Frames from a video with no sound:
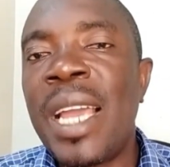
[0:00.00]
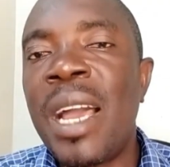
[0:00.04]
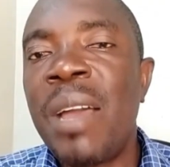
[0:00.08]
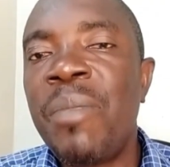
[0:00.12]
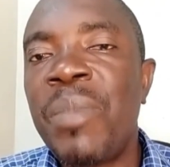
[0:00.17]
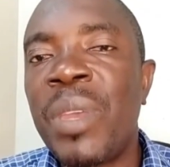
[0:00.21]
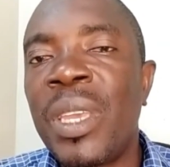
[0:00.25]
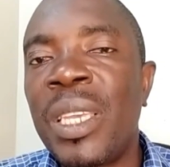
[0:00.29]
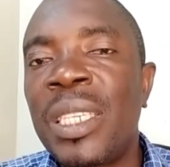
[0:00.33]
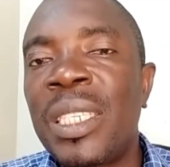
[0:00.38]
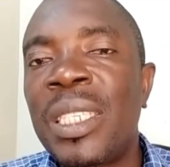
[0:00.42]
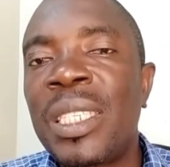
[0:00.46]

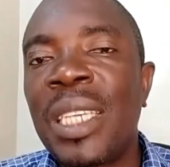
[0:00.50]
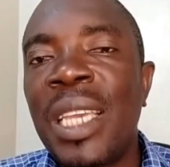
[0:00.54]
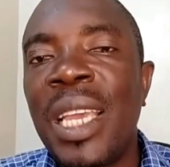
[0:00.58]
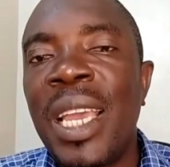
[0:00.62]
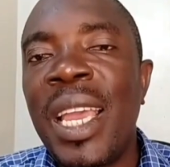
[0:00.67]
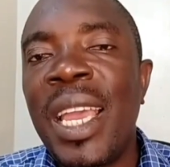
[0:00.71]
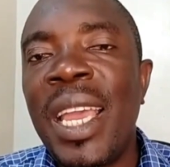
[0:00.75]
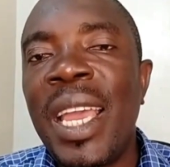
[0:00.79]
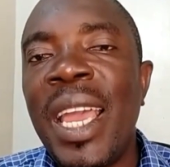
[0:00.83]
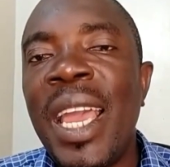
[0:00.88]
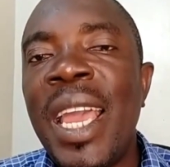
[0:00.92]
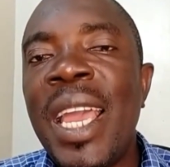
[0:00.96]
That means
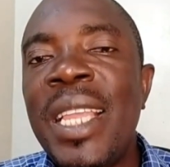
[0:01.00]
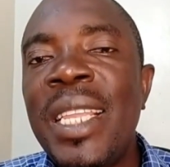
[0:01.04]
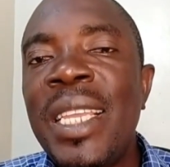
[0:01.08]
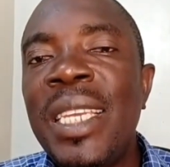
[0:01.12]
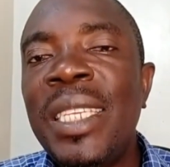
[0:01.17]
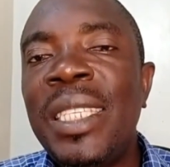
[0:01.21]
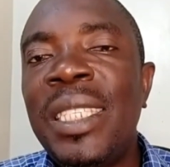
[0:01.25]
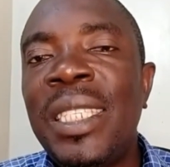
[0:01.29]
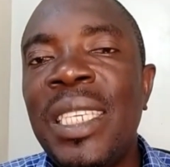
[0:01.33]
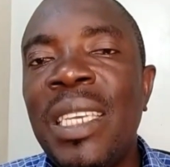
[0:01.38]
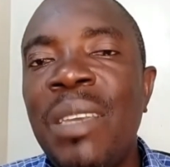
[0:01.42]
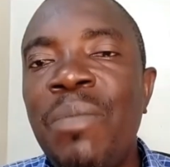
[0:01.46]

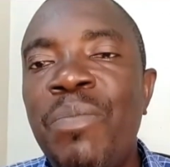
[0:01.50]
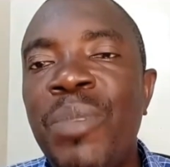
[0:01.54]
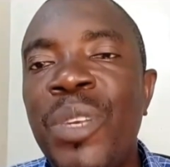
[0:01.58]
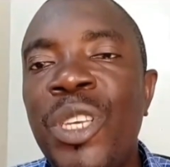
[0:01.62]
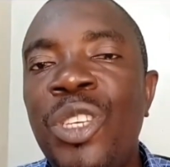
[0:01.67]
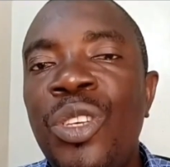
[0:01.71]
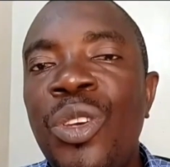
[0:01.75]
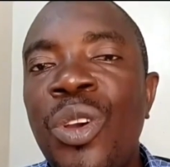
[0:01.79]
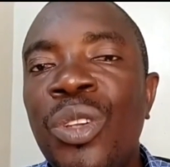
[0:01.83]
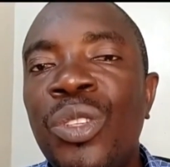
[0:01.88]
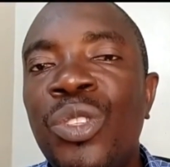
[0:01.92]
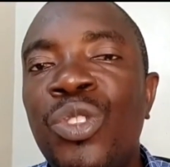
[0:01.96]
anything
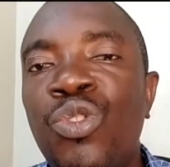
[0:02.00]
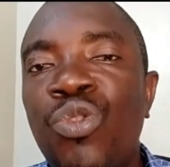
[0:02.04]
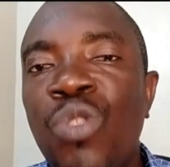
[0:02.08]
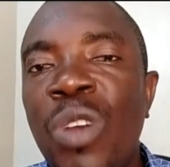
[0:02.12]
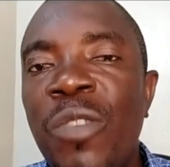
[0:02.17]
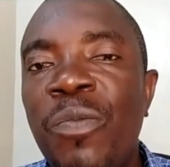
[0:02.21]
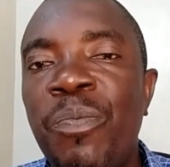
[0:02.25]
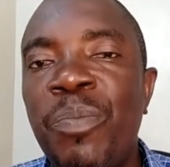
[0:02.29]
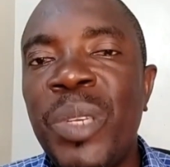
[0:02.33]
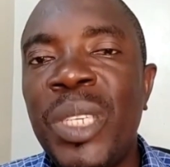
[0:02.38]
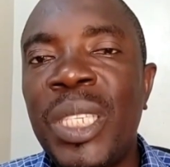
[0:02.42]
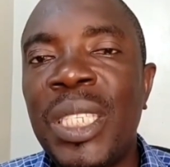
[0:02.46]
beyond
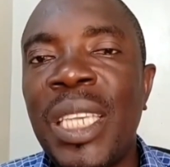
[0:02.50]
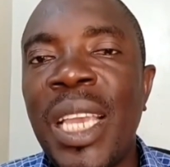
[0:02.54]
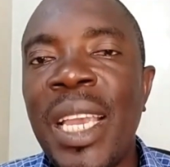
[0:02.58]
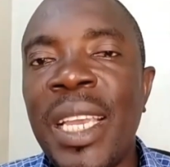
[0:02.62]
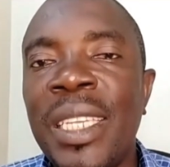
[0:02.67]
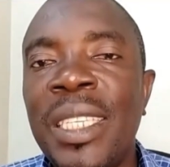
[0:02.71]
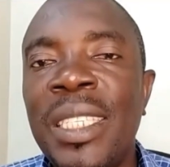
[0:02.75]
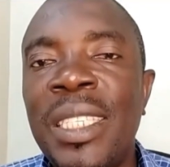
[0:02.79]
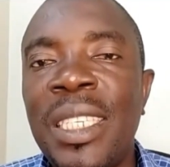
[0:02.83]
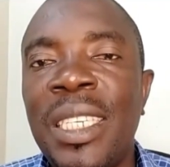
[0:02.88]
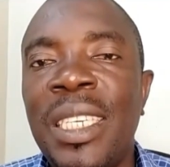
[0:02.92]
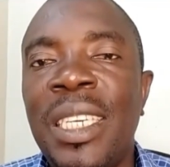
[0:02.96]

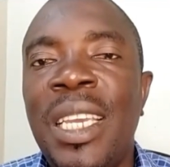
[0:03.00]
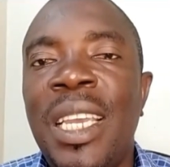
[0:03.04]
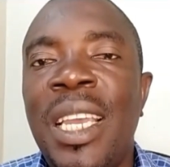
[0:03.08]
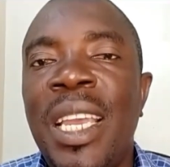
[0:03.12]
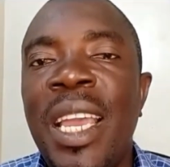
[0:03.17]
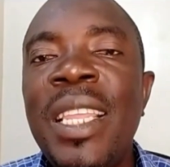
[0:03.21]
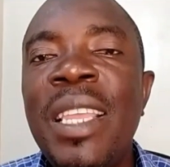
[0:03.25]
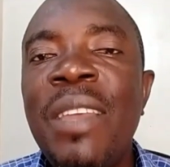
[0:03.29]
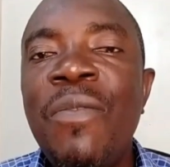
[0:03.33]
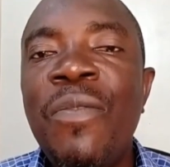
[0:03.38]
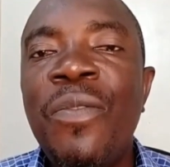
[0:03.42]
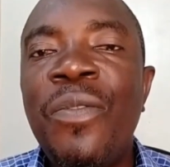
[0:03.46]
12%,
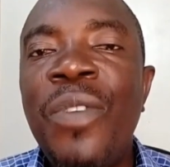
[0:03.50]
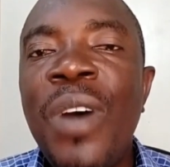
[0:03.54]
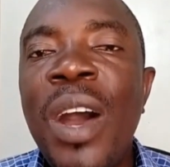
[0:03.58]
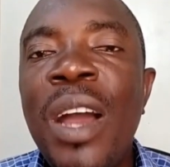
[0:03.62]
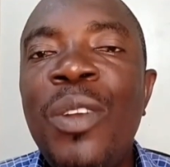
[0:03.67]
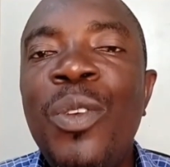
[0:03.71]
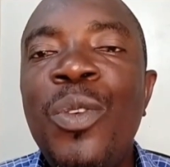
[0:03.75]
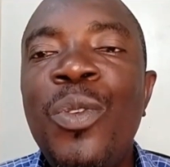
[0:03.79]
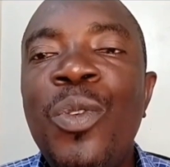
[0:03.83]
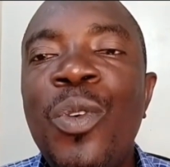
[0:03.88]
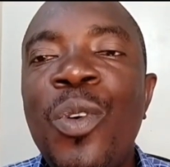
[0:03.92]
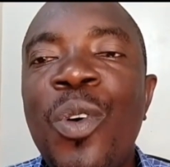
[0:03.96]
any
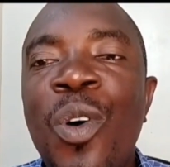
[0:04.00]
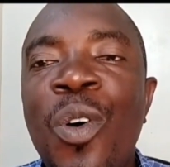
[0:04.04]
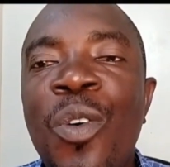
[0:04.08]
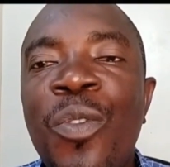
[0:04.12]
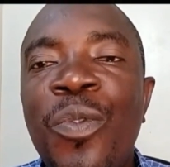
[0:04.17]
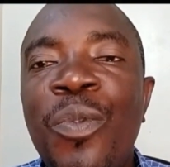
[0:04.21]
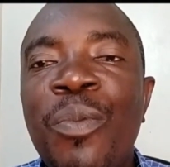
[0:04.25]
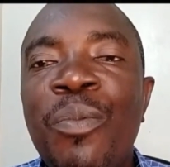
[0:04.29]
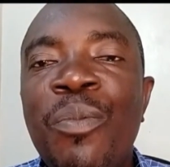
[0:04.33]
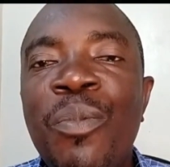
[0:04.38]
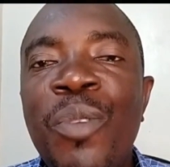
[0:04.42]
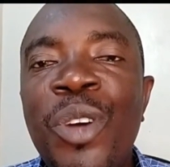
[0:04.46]
value
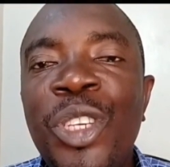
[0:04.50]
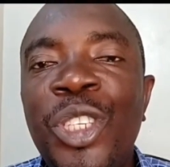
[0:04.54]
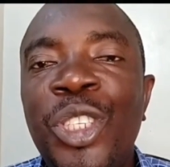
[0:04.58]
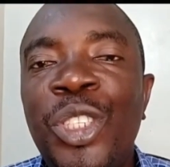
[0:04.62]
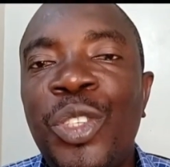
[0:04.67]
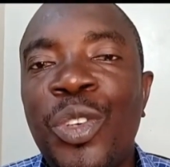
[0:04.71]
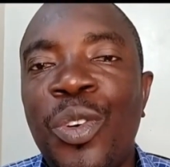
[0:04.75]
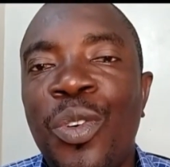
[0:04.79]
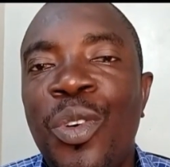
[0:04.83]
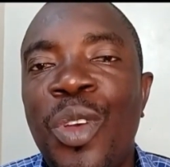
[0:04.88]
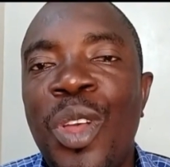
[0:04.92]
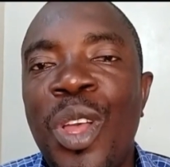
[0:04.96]
of
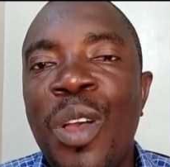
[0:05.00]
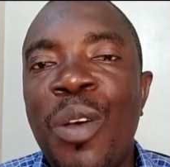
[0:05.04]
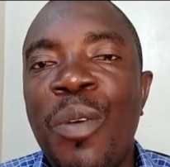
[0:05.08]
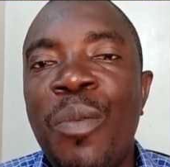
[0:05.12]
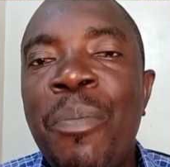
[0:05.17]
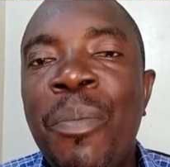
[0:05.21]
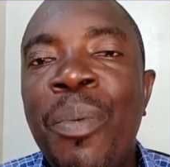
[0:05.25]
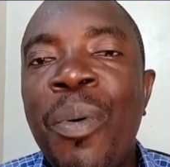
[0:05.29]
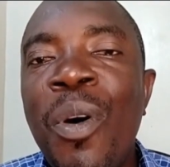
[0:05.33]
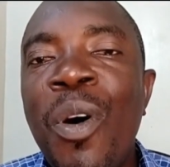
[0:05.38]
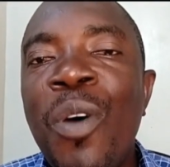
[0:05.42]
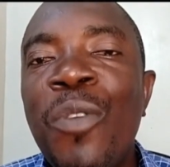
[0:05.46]
moisture
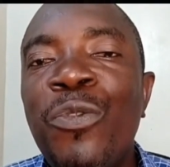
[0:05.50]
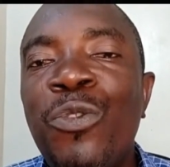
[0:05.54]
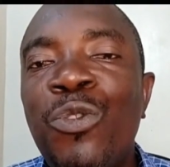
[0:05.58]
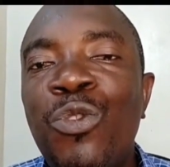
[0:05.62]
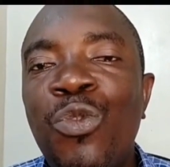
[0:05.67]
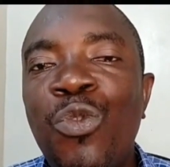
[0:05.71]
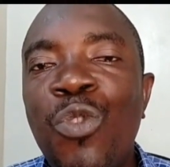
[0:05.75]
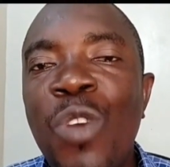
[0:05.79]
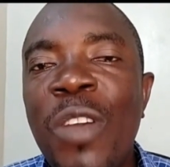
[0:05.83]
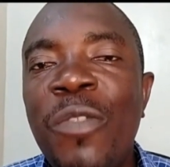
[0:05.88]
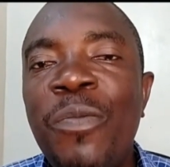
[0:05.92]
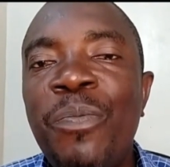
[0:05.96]
above
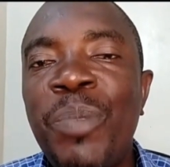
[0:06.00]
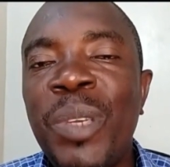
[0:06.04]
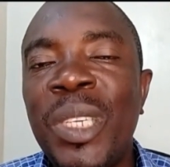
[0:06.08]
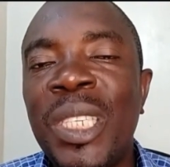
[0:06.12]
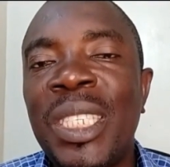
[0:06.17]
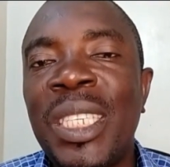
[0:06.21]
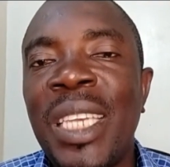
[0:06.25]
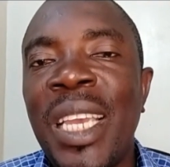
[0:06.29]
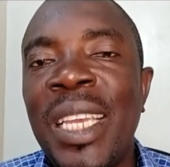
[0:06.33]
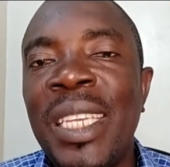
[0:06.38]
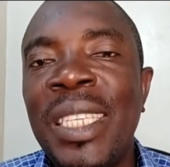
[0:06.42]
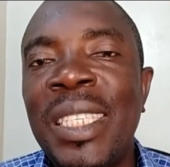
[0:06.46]

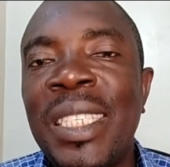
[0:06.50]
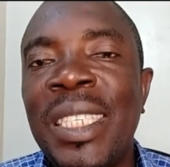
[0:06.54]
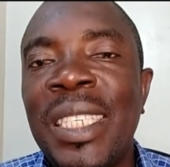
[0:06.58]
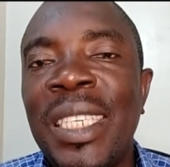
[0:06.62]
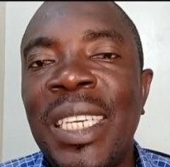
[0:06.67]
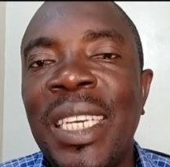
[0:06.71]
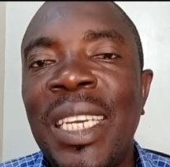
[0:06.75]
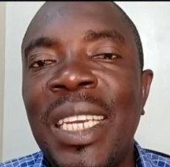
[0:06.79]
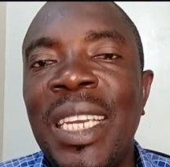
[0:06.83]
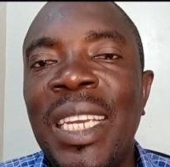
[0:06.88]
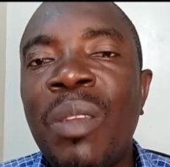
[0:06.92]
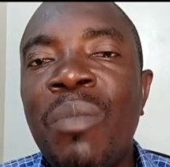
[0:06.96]

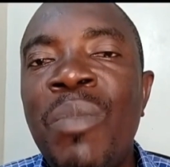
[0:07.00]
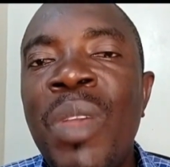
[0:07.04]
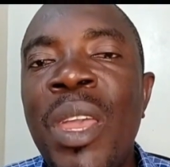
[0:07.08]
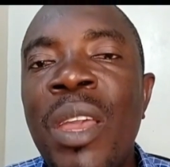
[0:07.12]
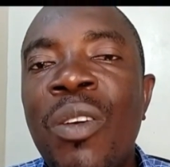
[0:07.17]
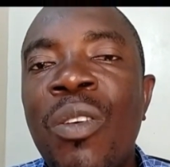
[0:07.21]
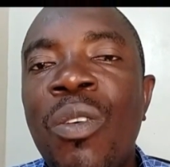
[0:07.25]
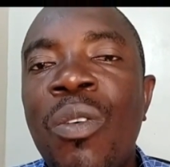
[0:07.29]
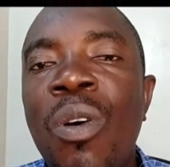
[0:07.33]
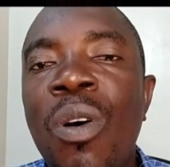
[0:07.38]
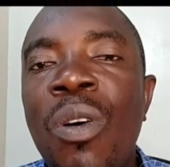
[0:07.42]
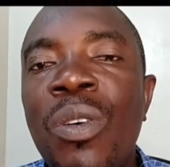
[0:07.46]
12%
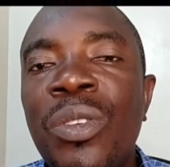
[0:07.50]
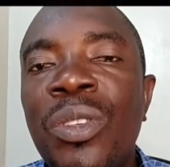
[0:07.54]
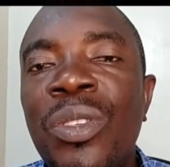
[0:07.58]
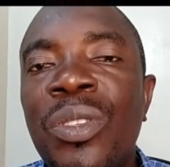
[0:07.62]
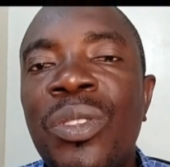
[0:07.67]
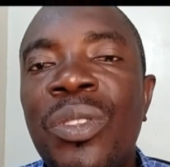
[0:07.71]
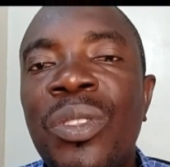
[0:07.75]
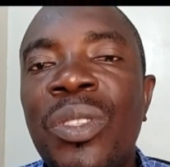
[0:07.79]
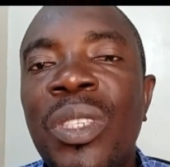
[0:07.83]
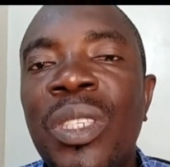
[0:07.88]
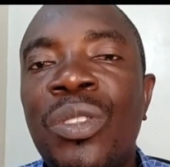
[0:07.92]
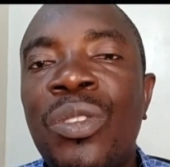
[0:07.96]
may
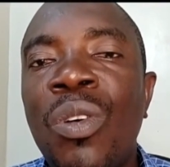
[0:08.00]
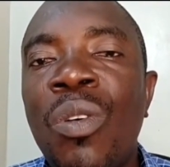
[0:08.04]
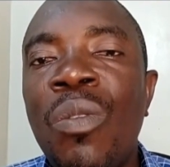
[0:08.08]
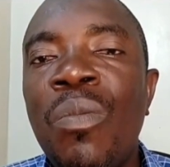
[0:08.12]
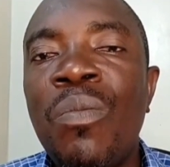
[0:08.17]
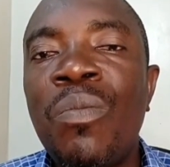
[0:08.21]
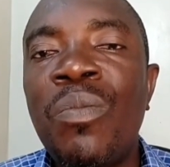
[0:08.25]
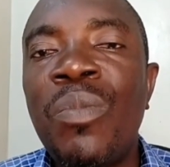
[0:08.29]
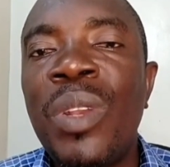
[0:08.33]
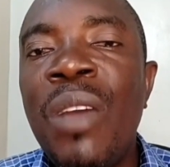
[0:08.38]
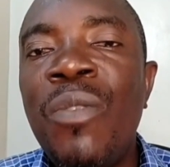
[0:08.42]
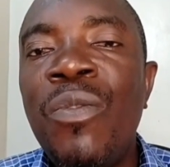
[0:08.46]
cause
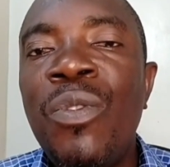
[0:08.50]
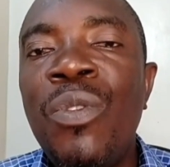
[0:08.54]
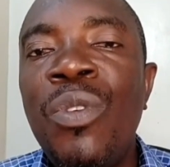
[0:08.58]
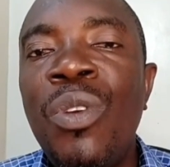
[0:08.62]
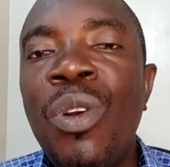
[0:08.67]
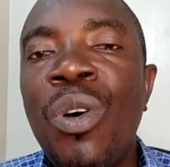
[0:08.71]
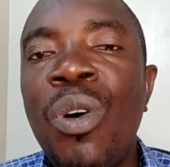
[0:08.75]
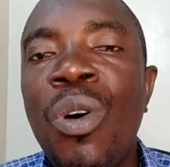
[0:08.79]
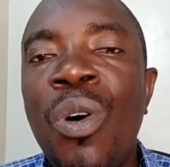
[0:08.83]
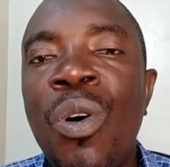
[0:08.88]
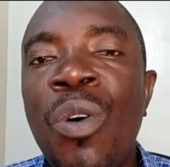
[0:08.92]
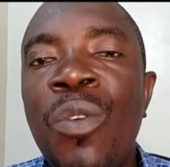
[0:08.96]
some
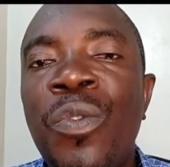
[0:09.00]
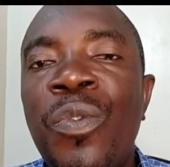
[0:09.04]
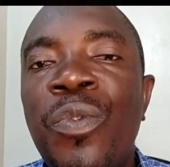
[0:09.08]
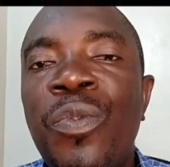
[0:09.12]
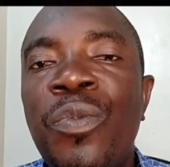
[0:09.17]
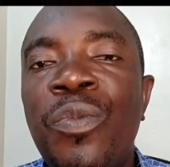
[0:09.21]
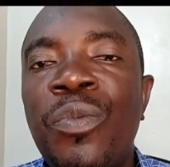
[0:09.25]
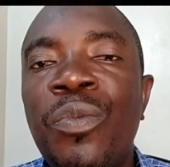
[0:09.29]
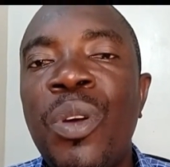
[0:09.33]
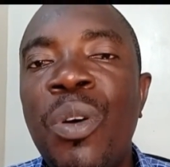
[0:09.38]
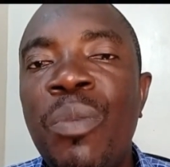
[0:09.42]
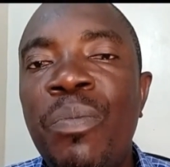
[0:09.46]
level
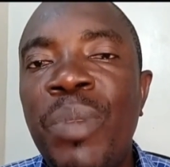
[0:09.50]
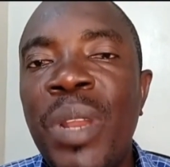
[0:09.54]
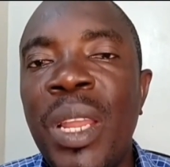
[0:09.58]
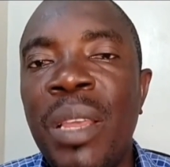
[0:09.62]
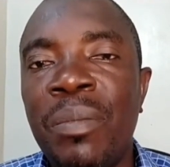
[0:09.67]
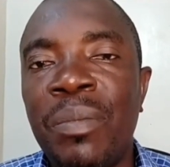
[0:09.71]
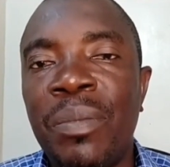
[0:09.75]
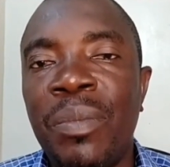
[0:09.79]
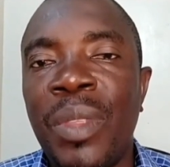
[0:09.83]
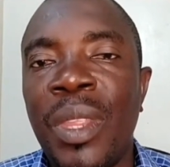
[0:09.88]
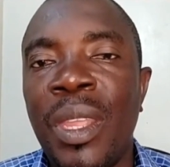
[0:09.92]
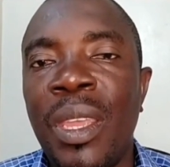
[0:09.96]
of
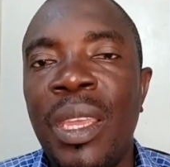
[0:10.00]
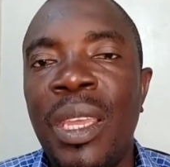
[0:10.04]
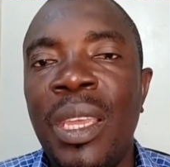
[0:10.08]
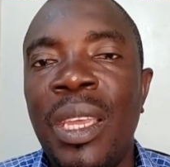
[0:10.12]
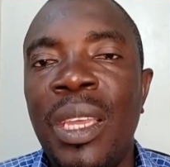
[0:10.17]
problem